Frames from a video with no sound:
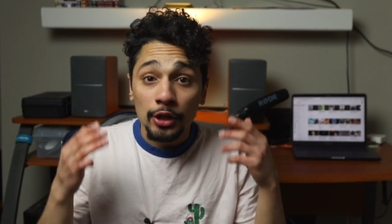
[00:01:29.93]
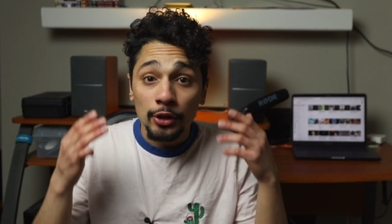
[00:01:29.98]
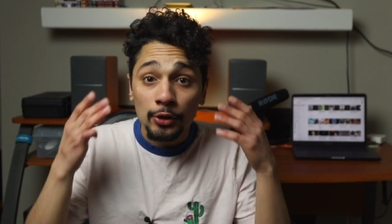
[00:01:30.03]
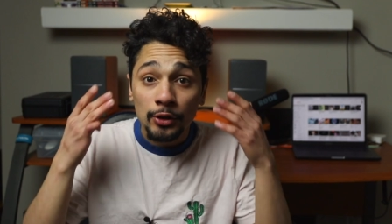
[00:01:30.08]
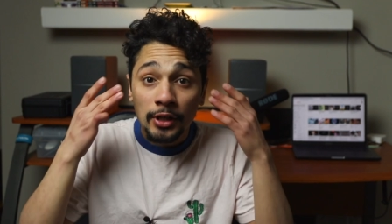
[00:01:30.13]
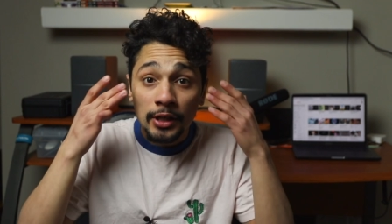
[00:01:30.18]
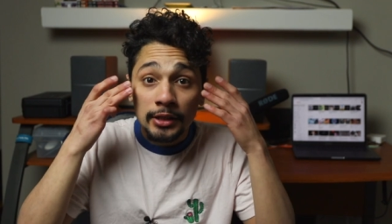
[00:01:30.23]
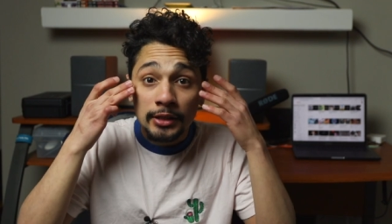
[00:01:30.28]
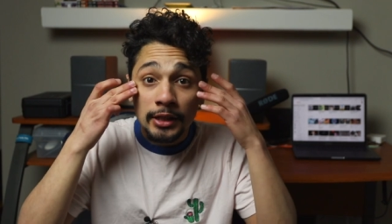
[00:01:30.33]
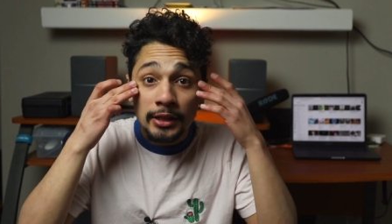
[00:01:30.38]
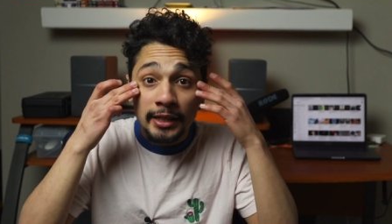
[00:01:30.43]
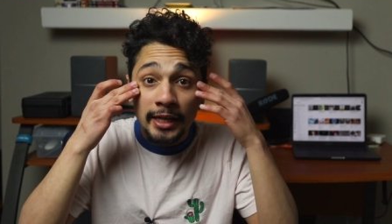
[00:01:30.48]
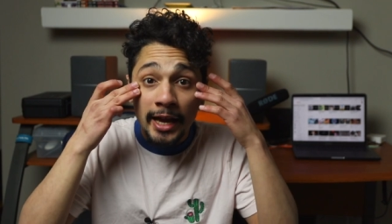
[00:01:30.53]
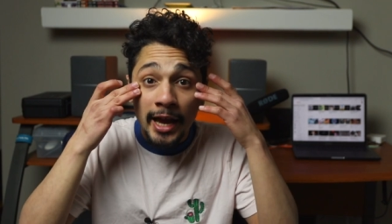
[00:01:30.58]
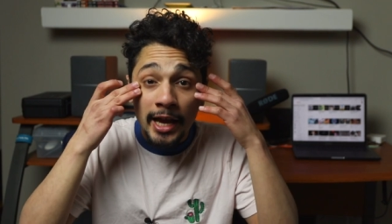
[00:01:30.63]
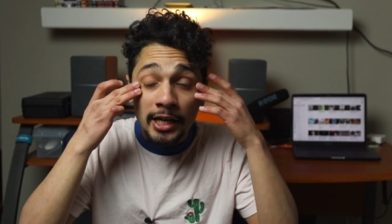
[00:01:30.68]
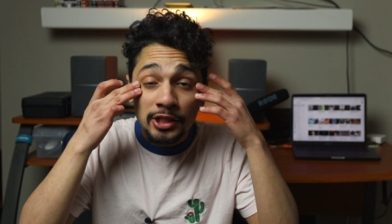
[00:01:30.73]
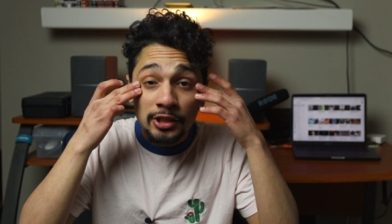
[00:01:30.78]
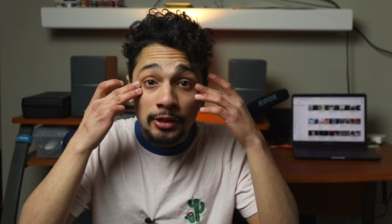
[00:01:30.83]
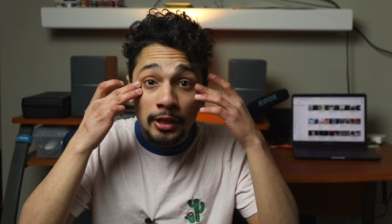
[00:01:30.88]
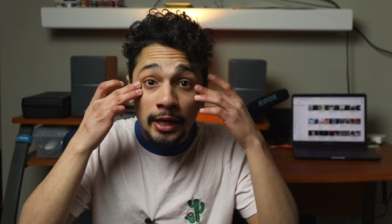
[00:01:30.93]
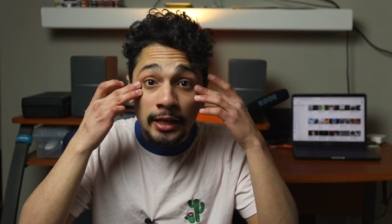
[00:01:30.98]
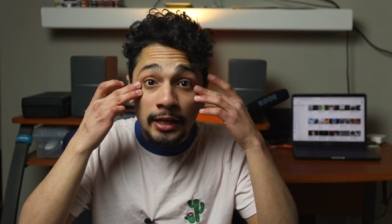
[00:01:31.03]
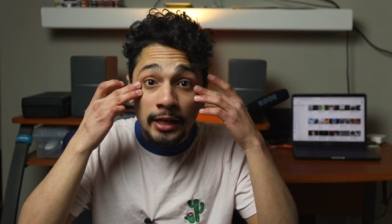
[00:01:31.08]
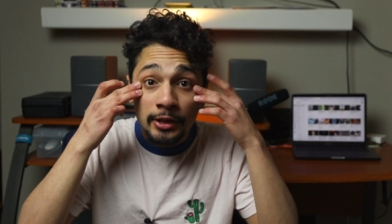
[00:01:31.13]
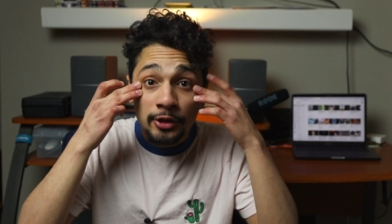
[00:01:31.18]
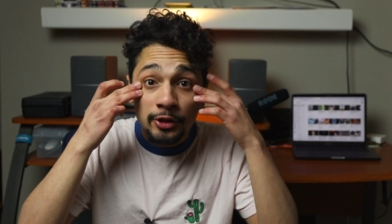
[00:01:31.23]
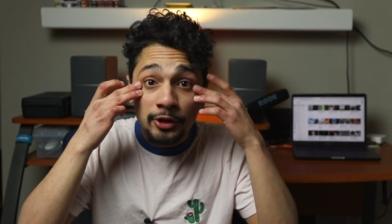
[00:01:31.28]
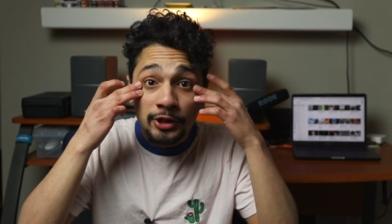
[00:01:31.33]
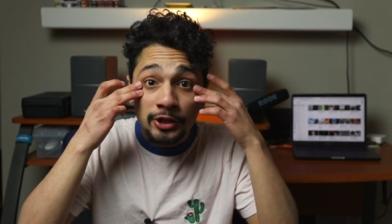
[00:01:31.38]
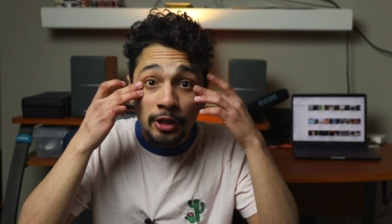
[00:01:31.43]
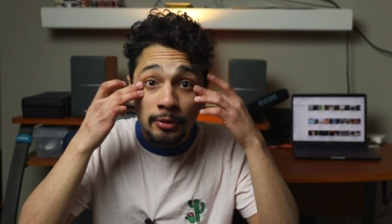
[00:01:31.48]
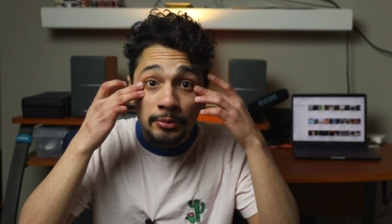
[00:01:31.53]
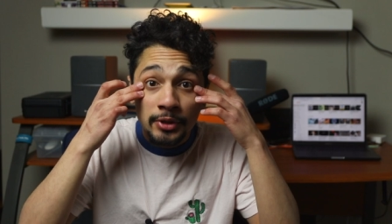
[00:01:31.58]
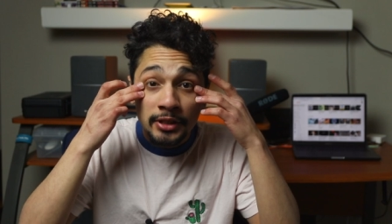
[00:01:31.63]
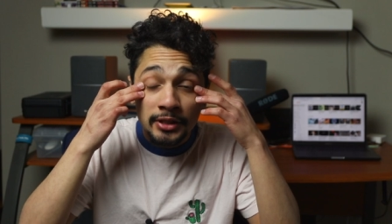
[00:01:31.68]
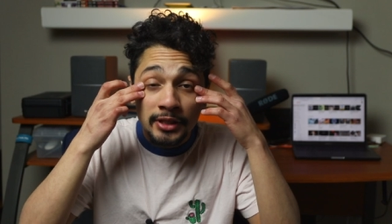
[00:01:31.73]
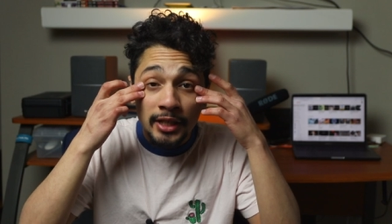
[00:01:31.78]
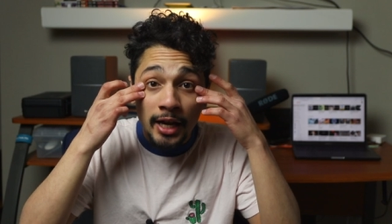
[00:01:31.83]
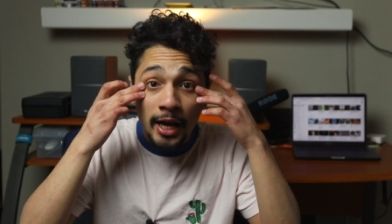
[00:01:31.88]
You get the catch light in your
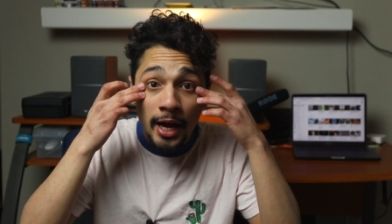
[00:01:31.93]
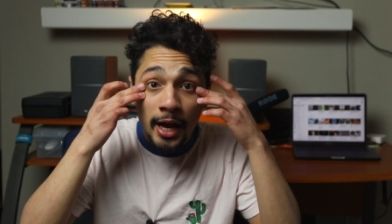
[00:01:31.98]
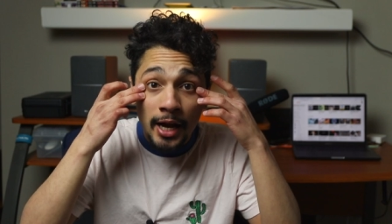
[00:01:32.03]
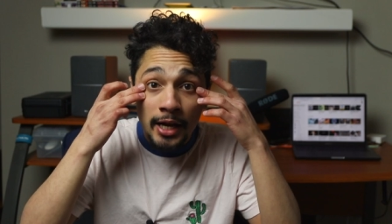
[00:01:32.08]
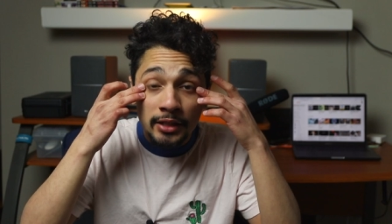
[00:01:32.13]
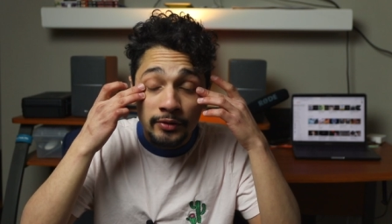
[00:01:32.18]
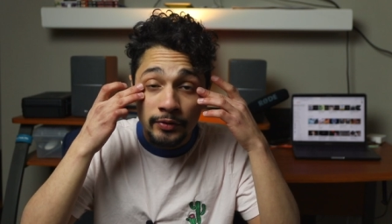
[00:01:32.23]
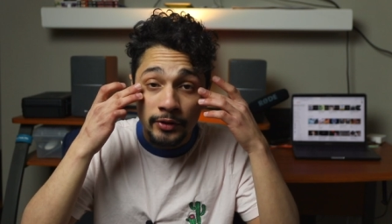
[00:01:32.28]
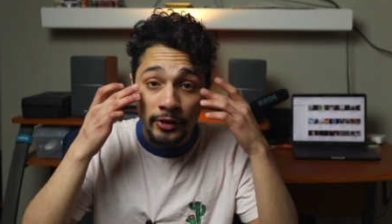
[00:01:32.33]
subject's eyes